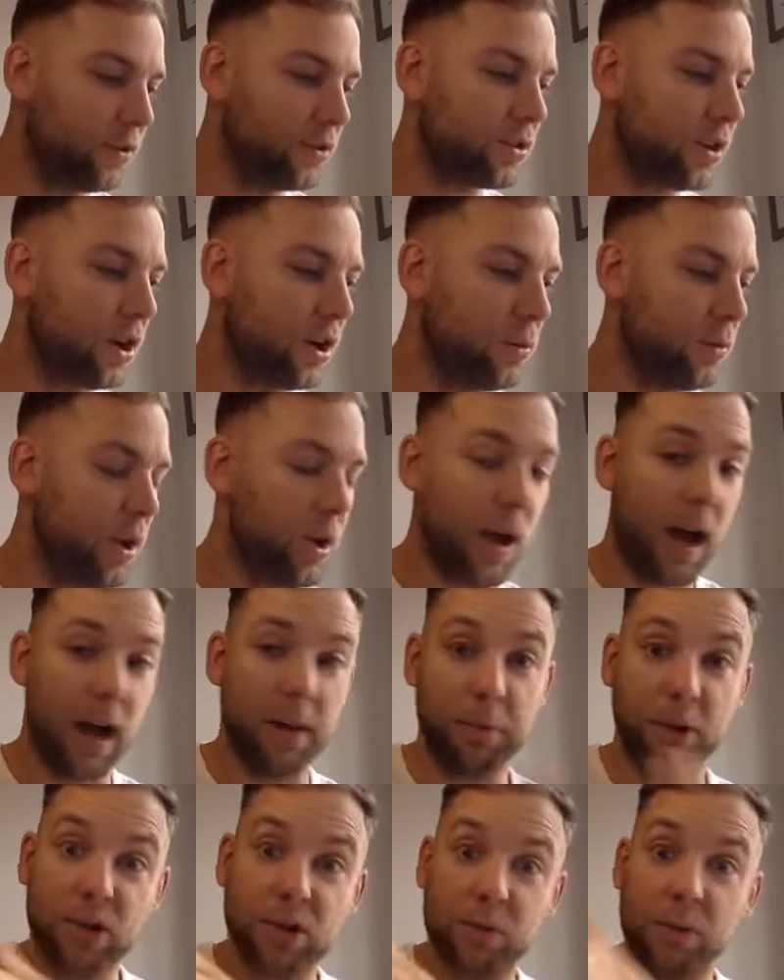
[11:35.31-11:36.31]
So, and
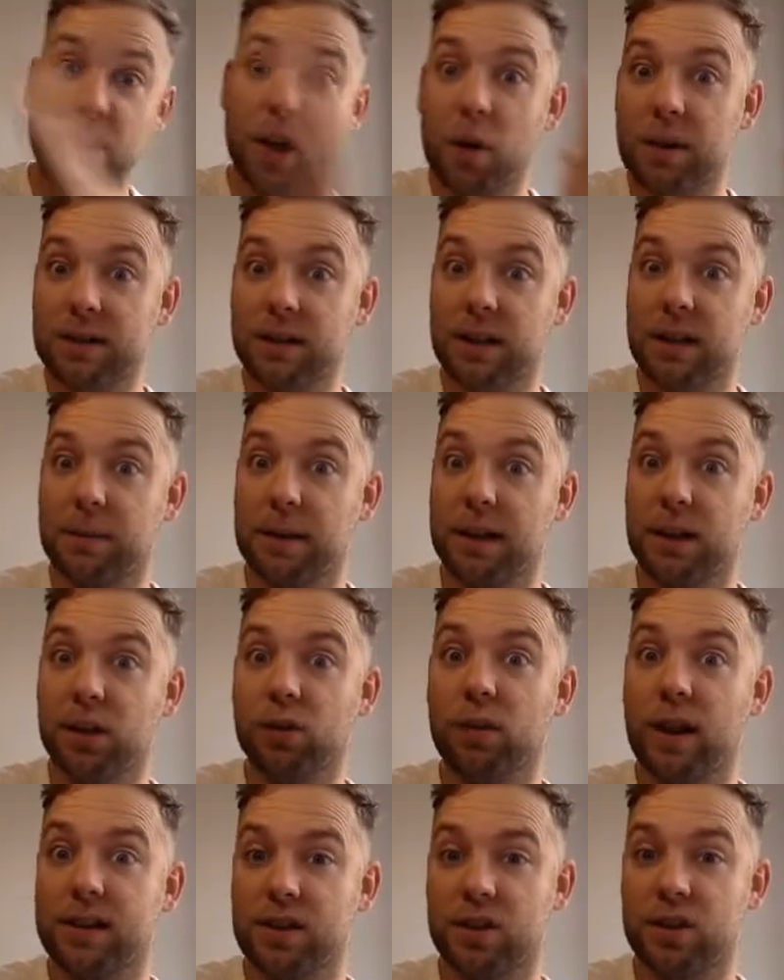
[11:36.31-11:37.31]
because we know it's going to be
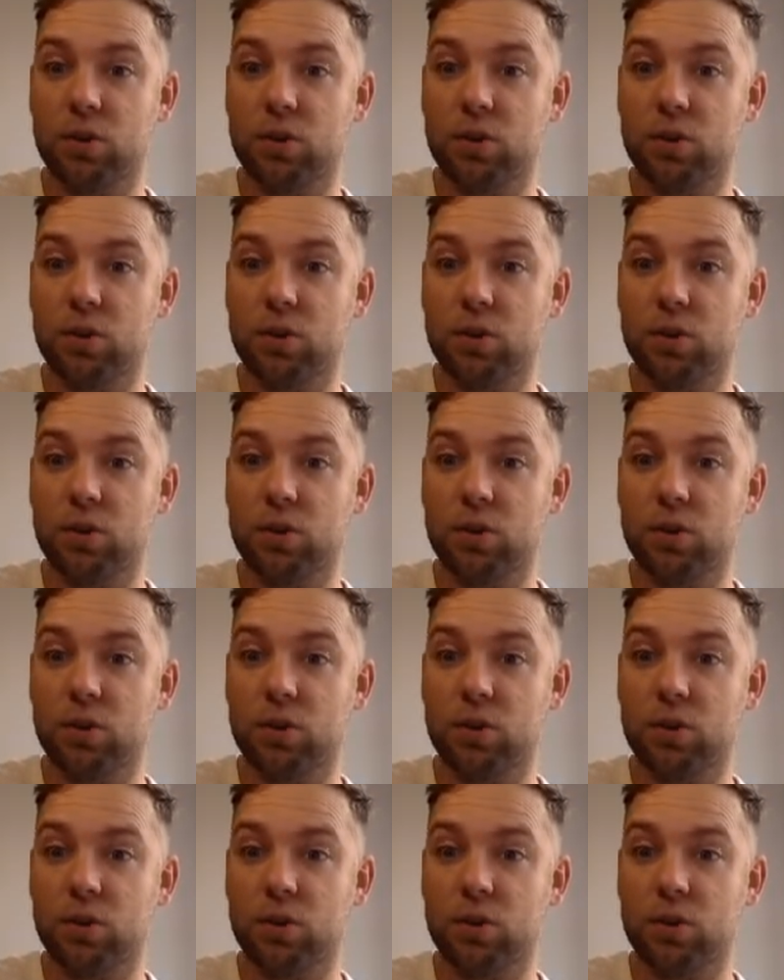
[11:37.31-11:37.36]
greater